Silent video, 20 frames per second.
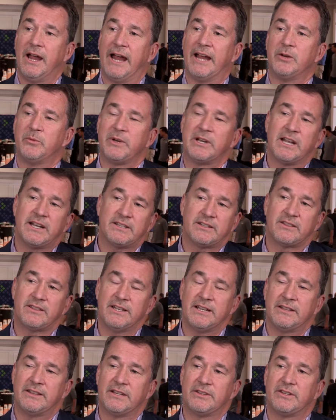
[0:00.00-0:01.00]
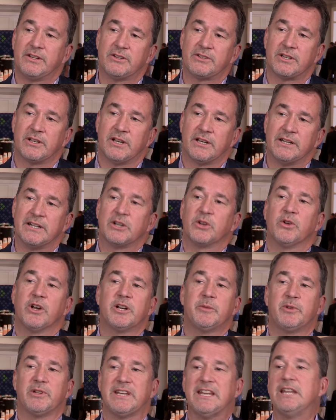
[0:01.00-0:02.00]
And we'd like to think that there's a, an
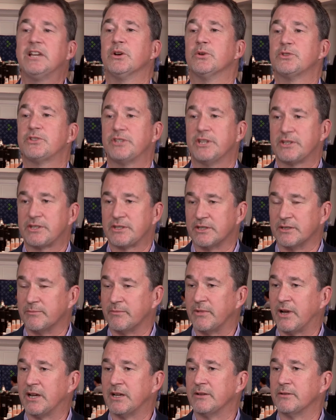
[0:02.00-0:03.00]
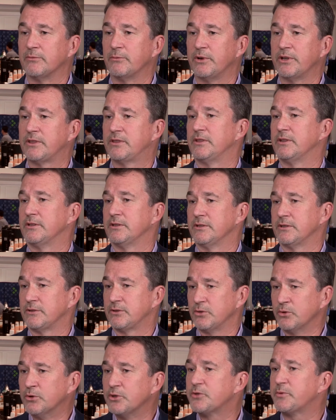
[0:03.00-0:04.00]
incredible ecosystem uh, with the, the
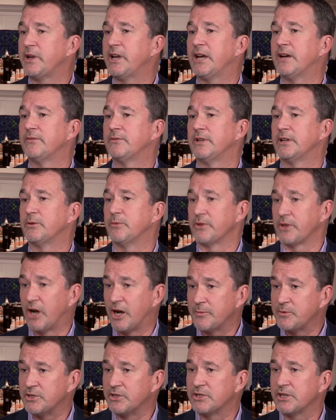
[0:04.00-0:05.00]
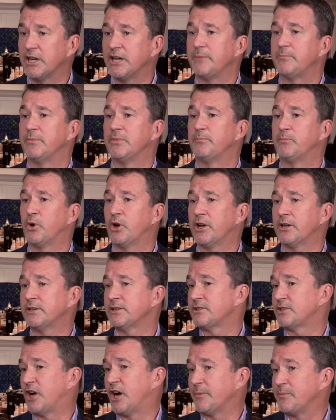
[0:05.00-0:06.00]
tools we have, like with option type
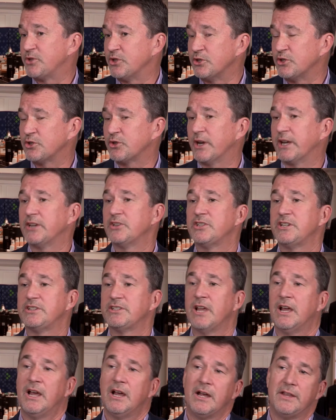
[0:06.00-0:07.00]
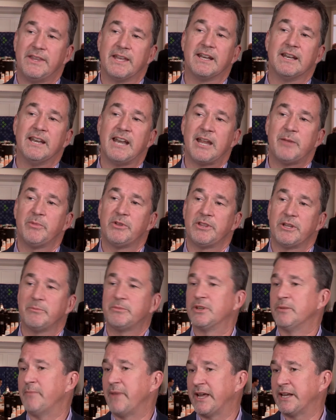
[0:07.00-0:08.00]
products, option strategies that enable them
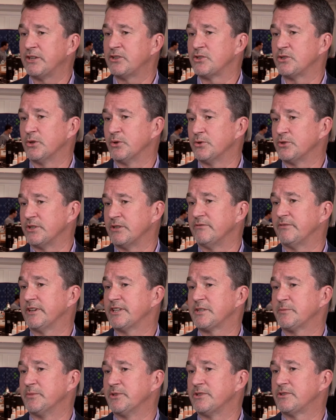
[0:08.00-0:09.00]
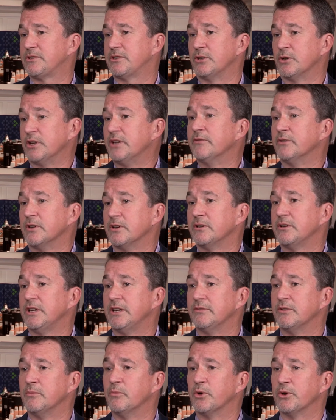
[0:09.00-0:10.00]
to manage those investments, you know, even
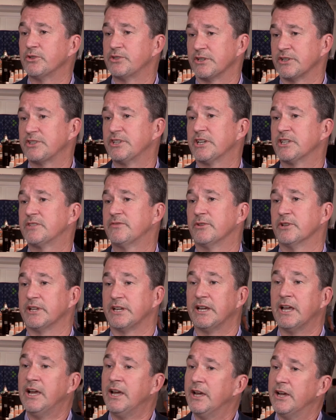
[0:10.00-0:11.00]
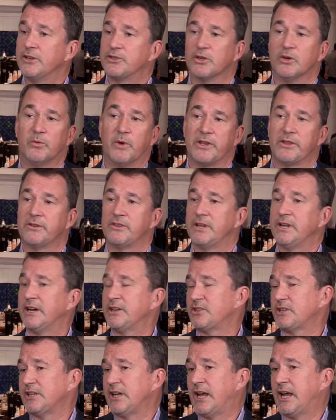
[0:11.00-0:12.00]
even more successfully. So whether they
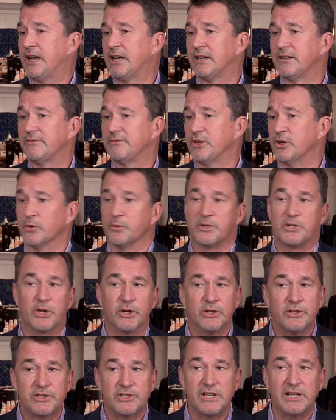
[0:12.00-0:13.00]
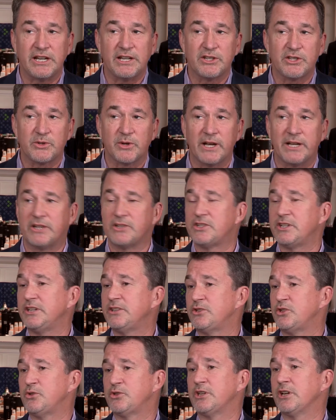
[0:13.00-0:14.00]
actually have, you know, return-seeking
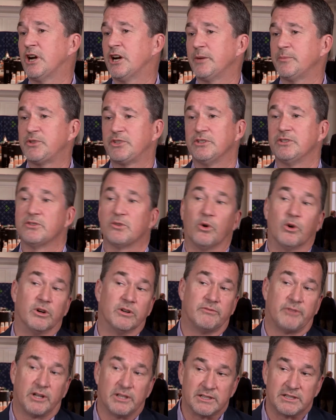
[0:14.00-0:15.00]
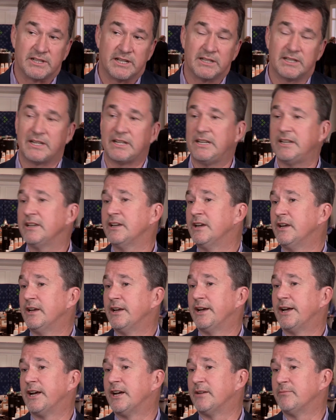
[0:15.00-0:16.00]
strategies using options or volatility
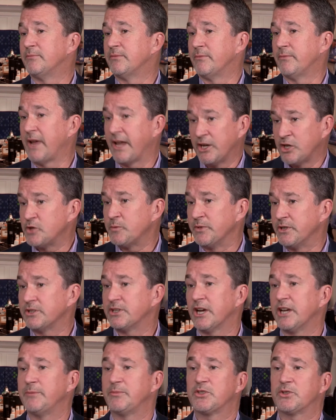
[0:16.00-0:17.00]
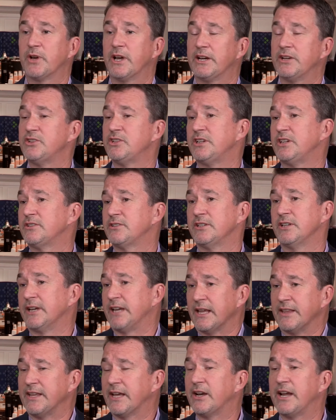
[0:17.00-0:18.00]
um, management type strategies,
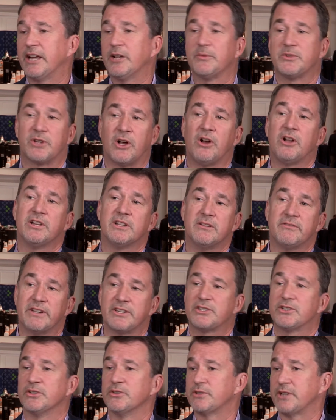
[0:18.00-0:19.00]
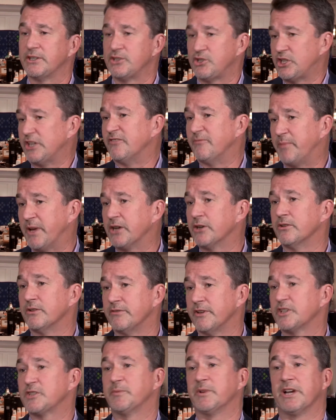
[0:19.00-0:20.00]
again, that helps all investors achieve better
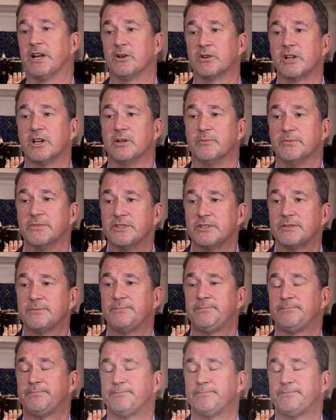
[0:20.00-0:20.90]
investment outcomes.